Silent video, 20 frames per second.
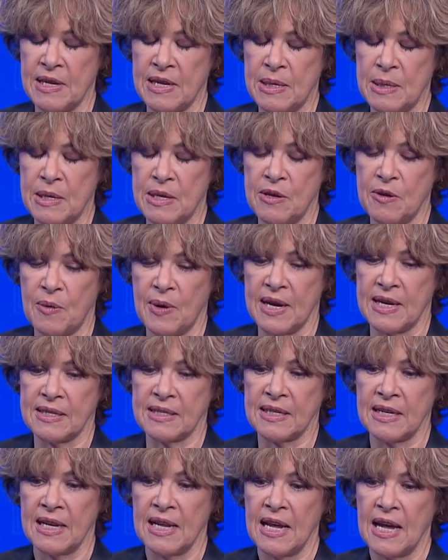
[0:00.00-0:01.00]
in the
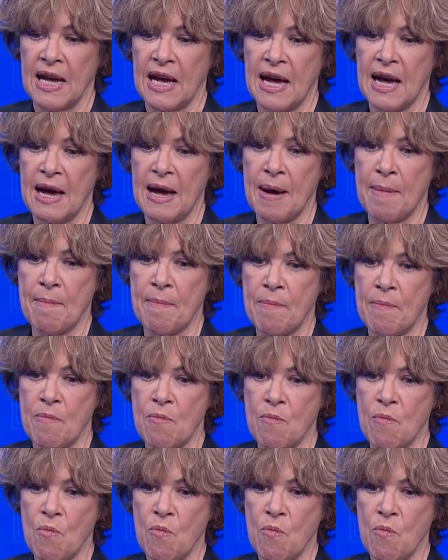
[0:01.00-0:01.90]
U.S. Um,